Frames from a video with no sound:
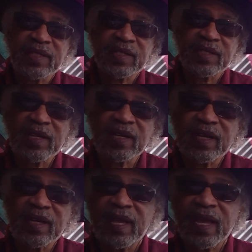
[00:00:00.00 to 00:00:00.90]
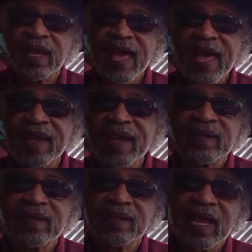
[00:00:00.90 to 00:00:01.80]
look and act
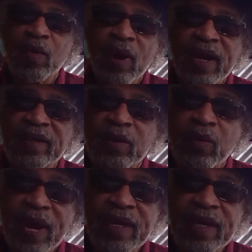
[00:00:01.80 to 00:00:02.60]
like white